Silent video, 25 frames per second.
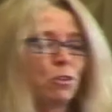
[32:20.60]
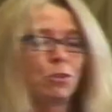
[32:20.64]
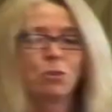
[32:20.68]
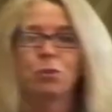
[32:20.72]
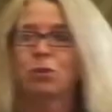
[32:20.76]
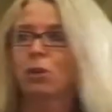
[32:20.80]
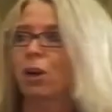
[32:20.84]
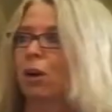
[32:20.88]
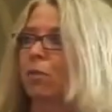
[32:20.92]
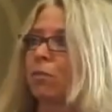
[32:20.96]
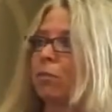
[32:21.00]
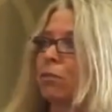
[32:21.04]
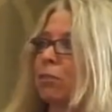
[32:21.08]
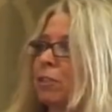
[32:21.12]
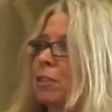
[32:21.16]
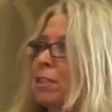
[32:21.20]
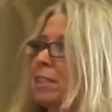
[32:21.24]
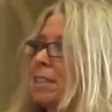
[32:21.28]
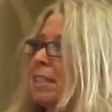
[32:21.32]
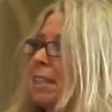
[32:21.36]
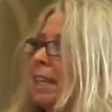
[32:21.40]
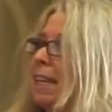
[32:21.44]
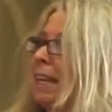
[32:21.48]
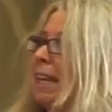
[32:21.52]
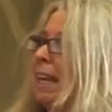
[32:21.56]
New York
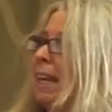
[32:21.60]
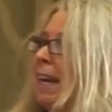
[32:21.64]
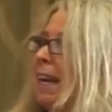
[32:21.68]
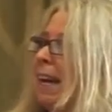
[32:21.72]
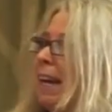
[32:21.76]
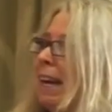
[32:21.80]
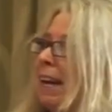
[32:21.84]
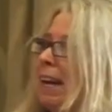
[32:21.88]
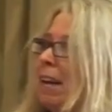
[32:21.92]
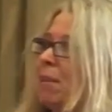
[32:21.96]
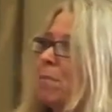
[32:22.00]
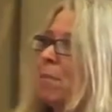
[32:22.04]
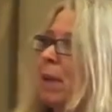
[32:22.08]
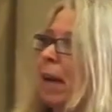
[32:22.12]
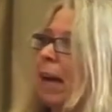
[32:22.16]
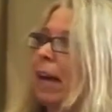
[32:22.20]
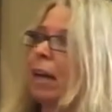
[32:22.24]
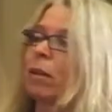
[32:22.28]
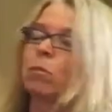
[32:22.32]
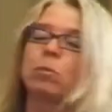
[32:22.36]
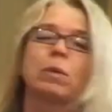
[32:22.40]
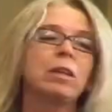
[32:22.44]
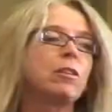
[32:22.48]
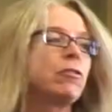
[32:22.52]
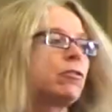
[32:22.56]
conference.
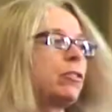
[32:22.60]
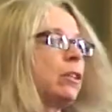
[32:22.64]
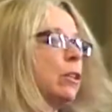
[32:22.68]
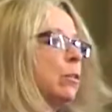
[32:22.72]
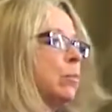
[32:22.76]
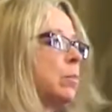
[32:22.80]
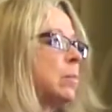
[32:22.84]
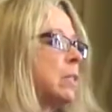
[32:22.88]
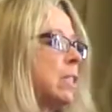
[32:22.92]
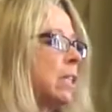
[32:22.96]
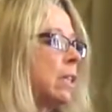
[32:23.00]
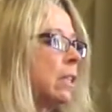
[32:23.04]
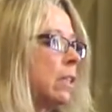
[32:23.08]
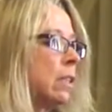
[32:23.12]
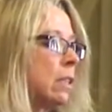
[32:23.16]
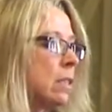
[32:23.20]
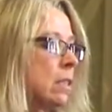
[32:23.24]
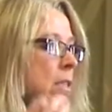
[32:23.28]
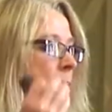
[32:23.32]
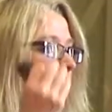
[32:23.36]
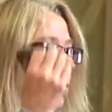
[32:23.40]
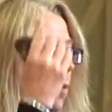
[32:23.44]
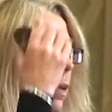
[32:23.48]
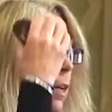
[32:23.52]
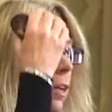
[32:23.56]
And we filmed
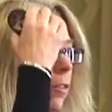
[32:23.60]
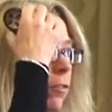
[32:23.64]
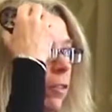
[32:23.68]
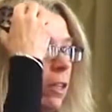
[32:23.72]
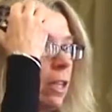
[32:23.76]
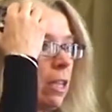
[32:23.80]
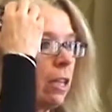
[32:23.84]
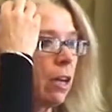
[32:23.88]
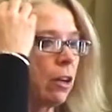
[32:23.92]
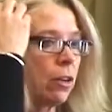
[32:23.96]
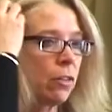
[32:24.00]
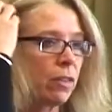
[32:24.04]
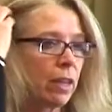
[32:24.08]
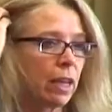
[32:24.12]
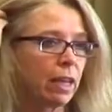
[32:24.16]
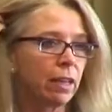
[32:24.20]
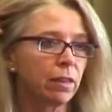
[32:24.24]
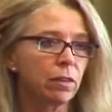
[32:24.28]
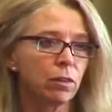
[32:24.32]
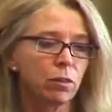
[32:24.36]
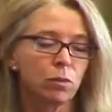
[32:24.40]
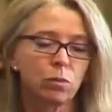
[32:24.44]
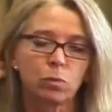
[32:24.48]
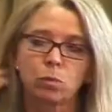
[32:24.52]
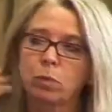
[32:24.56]
a video
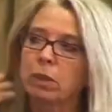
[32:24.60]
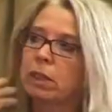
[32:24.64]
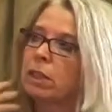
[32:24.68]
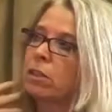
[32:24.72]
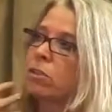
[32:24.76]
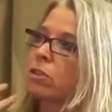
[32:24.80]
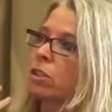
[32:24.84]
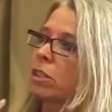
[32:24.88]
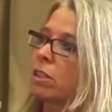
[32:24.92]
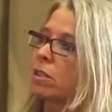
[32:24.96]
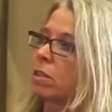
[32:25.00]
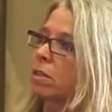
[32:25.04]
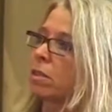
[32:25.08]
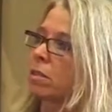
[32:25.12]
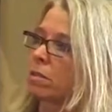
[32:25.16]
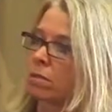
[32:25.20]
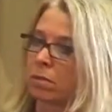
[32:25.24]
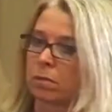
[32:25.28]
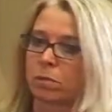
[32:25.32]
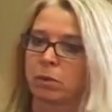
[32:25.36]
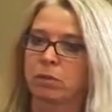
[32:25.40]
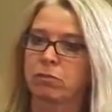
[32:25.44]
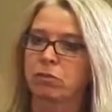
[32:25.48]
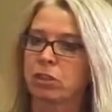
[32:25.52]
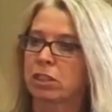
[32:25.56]
there that we've
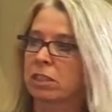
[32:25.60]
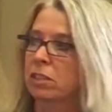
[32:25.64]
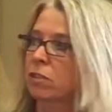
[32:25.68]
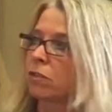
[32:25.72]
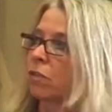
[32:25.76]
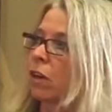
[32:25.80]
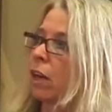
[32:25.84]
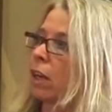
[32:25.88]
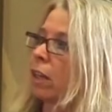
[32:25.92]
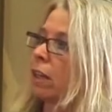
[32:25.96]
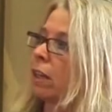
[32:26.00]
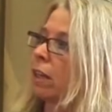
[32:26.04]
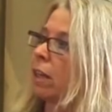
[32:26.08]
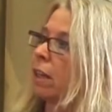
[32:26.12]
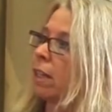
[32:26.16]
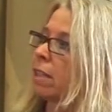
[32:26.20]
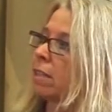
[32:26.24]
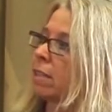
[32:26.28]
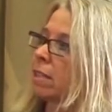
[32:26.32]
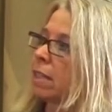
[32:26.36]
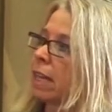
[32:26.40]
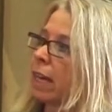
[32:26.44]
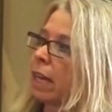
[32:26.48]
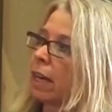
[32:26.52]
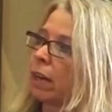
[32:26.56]
just
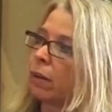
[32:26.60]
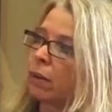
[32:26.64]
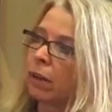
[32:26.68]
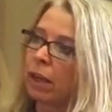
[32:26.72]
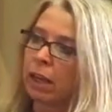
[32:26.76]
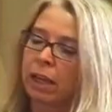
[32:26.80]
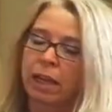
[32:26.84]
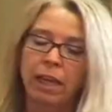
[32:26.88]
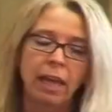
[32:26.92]
finalised now.